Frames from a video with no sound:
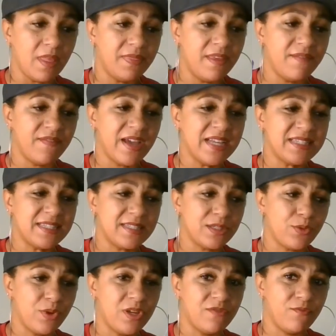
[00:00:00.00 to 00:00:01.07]
The advice is a
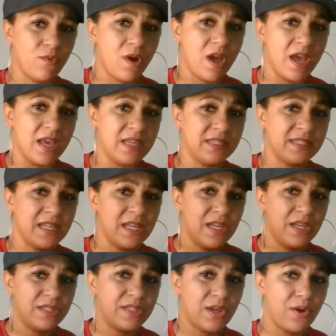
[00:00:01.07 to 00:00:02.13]
queen of wands.
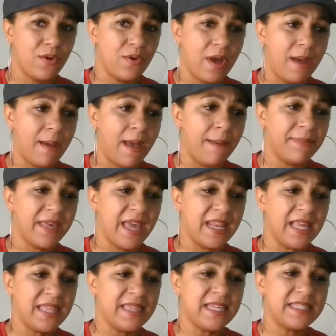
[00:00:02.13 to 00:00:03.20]
So I'm
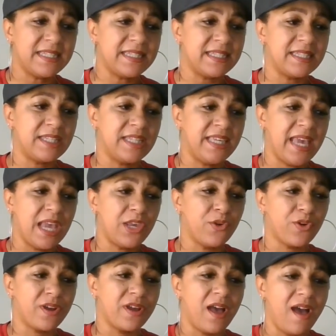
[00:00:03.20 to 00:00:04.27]
getting this is to get
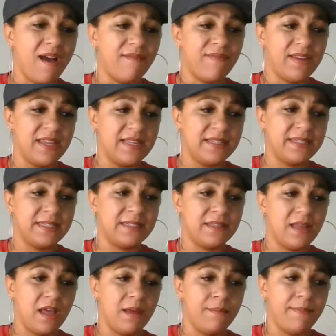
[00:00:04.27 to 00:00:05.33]
your confidence
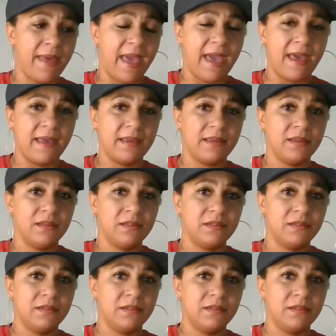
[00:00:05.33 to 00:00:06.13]
back.